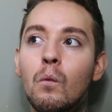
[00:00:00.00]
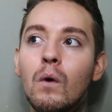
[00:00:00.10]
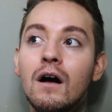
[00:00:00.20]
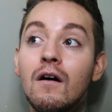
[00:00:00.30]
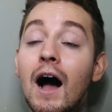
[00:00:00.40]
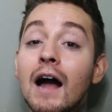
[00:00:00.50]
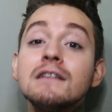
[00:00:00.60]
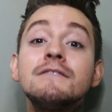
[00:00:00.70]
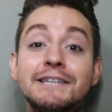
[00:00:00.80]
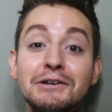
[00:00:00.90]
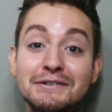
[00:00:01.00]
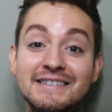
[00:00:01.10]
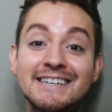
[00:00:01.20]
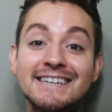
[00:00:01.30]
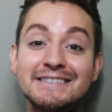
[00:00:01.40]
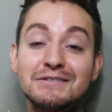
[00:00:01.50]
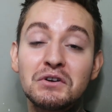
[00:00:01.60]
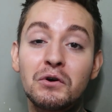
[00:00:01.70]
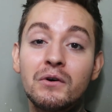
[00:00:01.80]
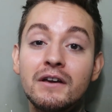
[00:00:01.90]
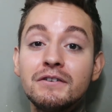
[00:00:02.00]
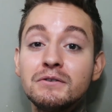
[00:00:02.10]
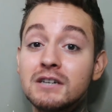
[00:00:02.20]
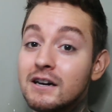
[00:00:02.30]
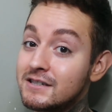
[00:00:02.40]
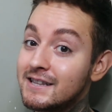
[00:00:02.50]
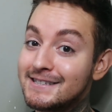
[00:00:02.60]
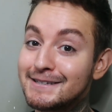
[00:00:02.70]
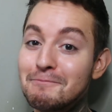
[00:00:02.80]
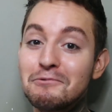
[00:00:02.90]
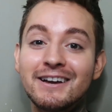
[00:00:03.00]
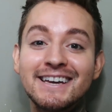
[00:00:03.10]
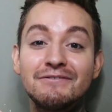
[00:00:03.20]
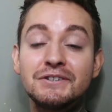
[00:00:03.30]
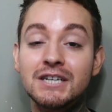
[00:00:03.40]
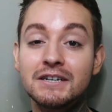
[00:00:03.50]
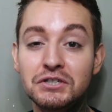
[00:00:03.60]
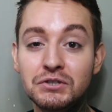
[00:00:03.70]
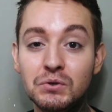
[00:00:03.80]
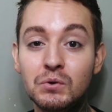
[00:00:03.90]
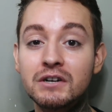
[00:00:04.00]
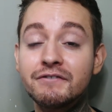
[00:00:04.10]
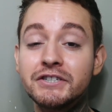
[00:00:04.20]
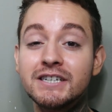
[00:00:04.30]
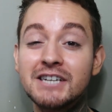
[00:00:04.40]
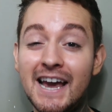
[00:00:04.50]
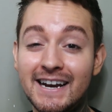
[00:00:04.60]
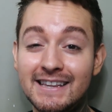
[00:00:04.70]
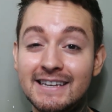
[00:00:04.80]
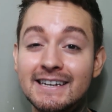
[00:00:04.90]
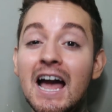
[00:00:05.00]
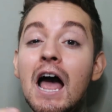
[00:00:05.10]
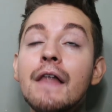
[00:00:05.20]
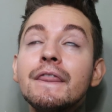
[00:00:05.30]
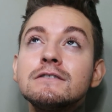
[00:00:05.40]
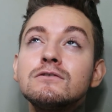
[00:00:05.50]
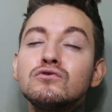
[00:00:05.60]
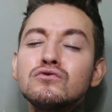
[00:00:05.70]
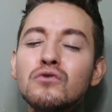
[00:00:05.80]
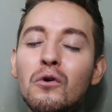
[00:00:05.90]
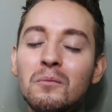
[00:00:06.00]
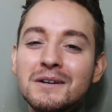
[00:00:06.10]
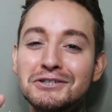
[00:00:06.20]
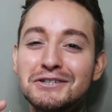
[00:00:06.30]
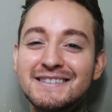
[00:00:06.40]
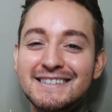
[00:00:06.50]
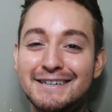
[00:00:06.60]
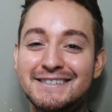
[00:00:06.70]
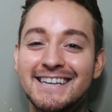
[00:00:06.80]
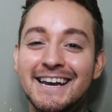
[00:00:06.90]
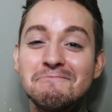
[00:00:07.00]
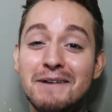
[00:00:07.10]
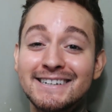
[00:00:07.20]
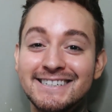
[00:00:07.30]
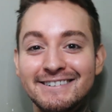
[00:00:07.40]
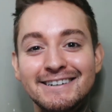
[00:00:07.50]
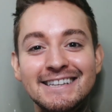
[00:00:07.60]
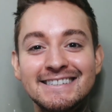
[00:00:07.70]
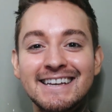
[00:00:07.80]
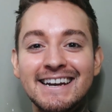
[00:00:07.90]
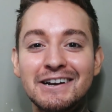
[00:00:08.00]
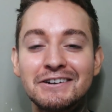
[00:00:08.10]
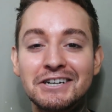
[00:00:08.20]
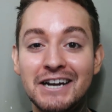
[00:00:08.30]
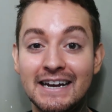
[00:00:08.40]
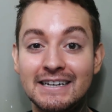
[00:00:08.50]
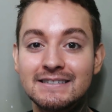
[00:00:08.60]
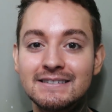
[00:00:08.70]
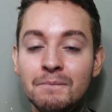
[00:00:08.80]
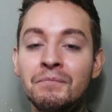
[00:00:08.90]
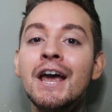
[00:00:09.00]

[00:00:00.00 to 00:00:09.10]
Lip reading: Well, I live in New York City, so if you touch the subway, if you touch a door, if you touch anything, that's so much disgusting bacteria that's getting on your hands,